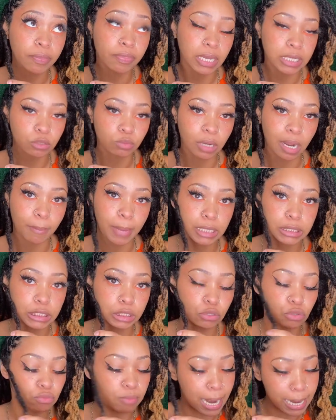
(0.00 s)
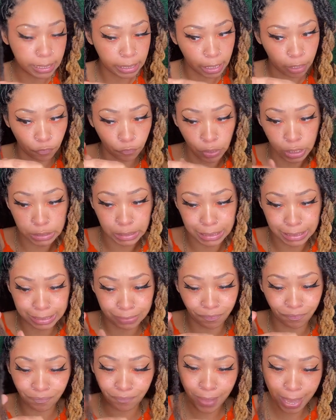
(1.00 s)
that's what I'm about to do right now because it's
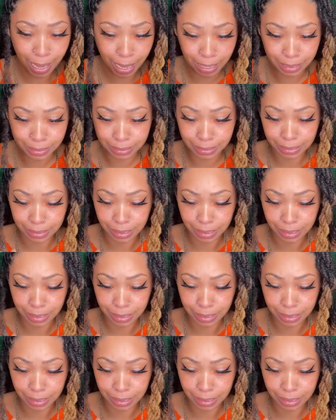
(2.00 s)
fat.